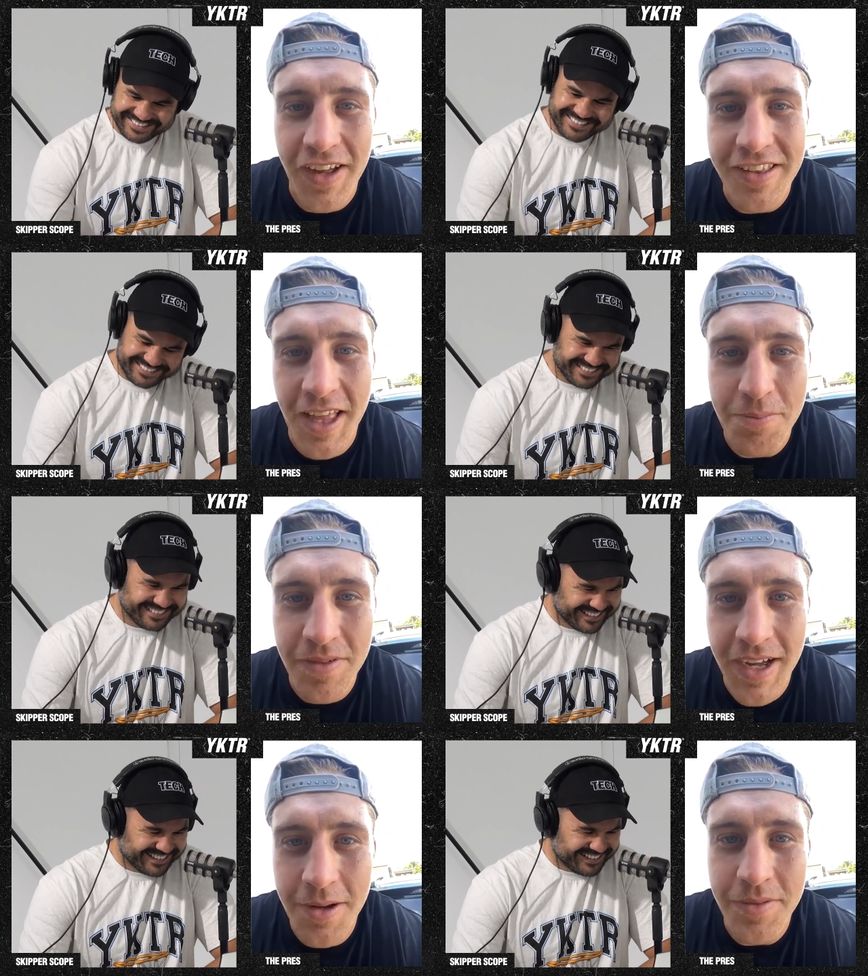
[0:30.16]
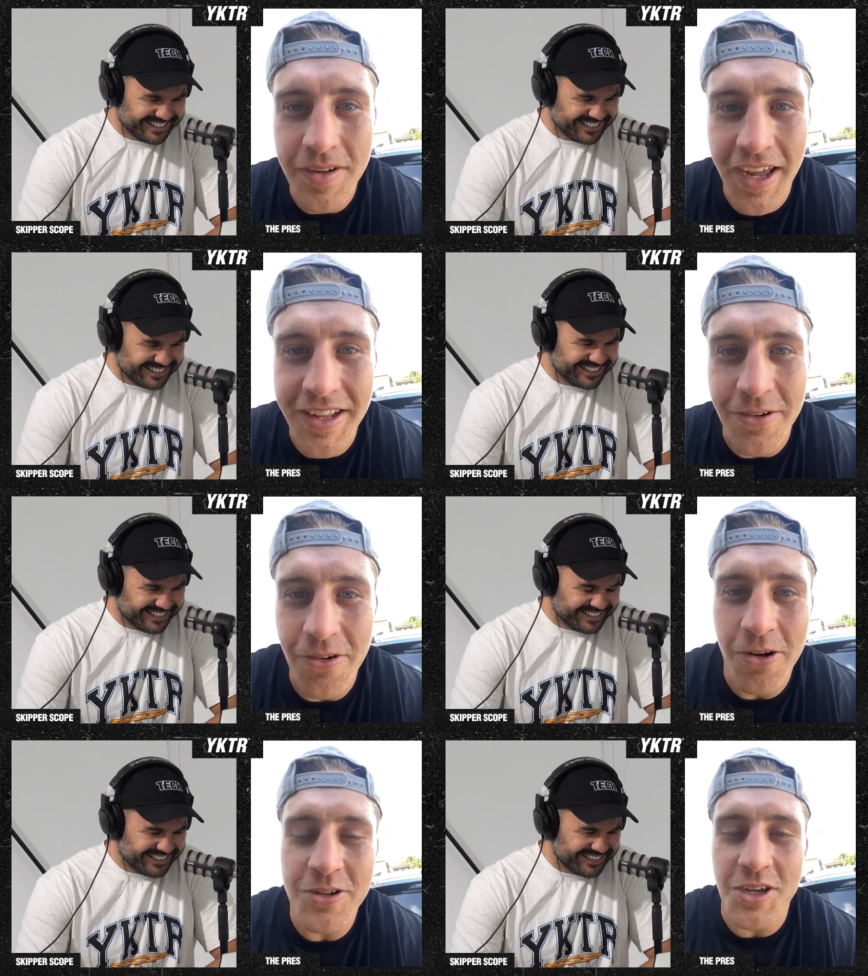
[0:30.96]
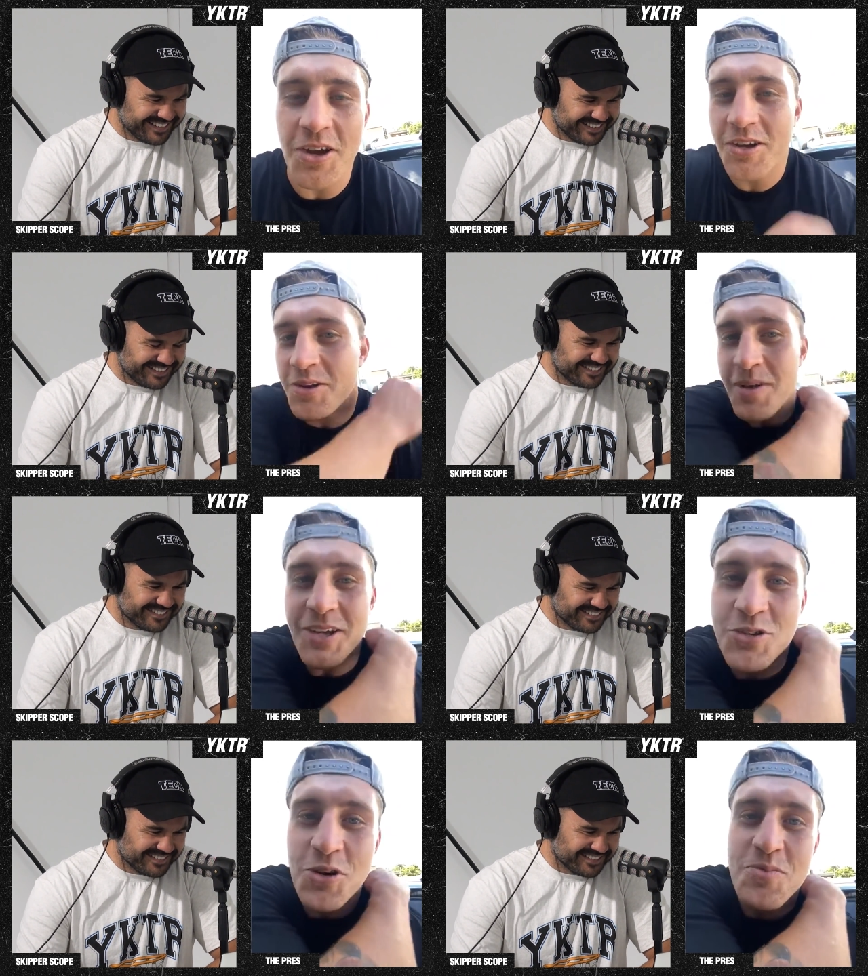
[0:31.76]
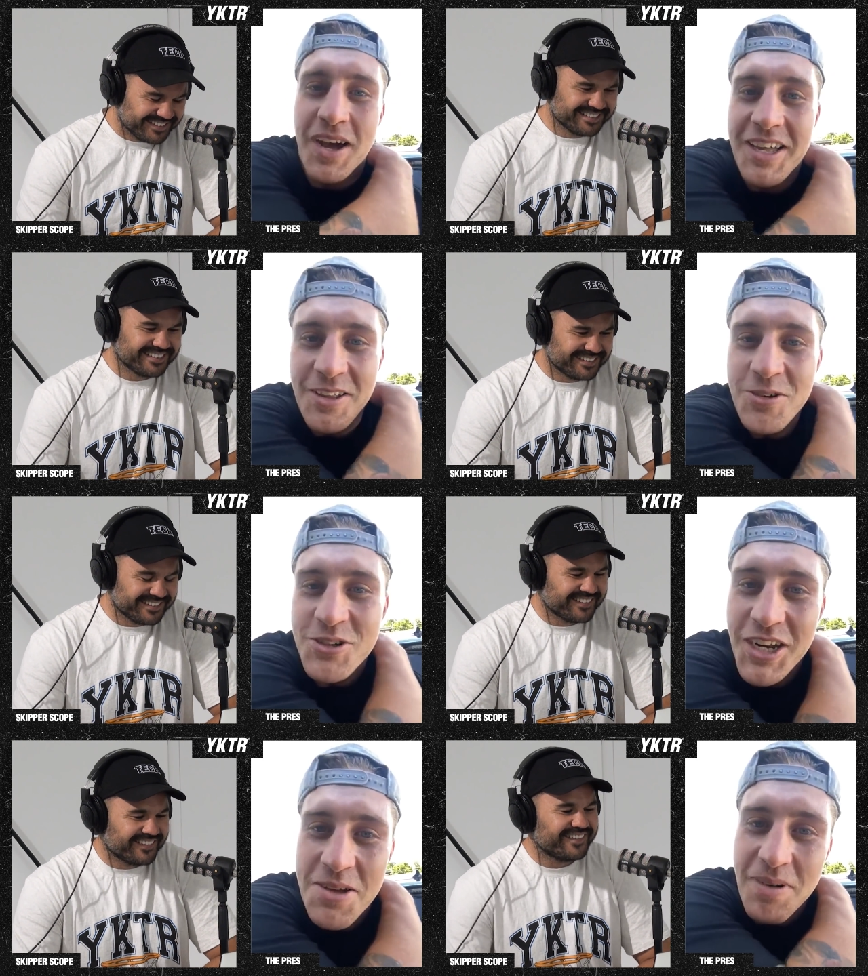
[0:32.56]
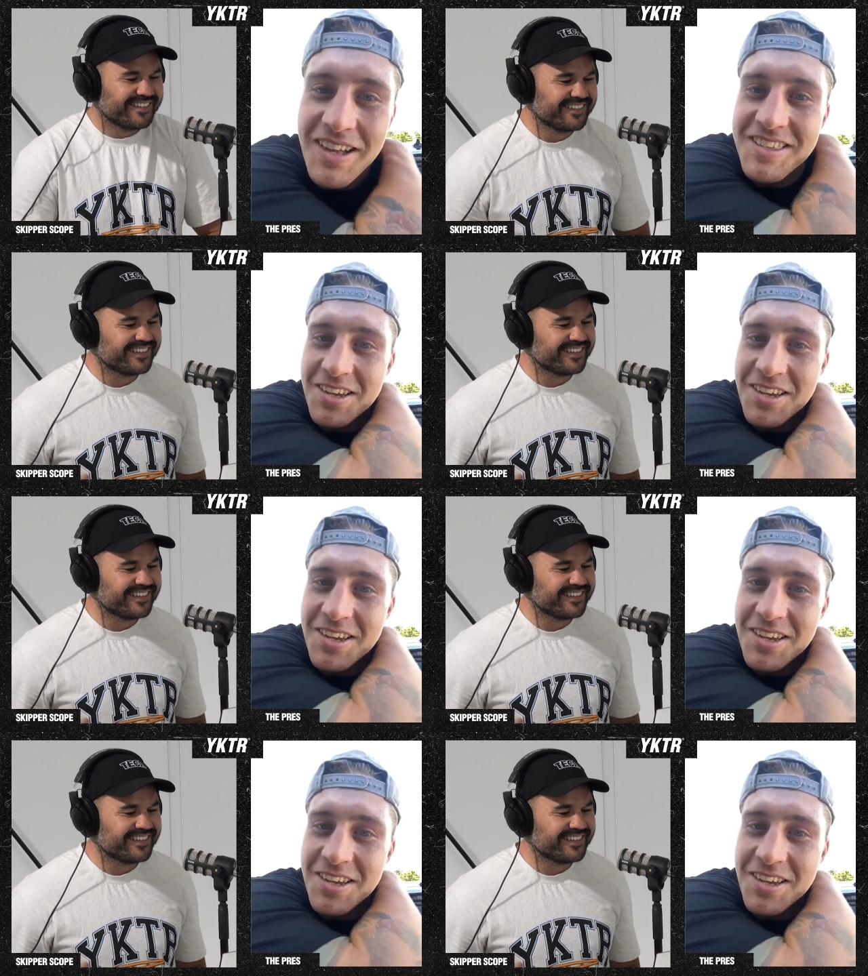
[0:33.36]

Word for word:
Speaker 1: fat club um, in eight in a row. So I've got to make sure I'm back in good shape, mate.